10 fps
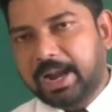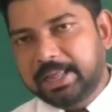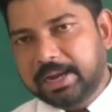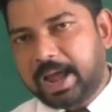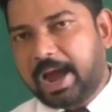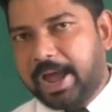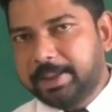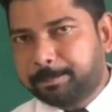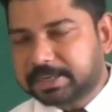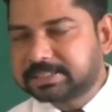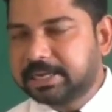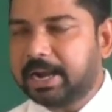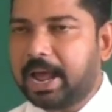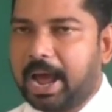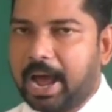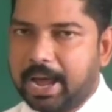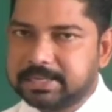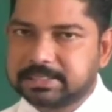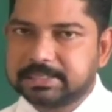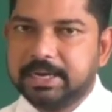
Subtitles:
under high pressure and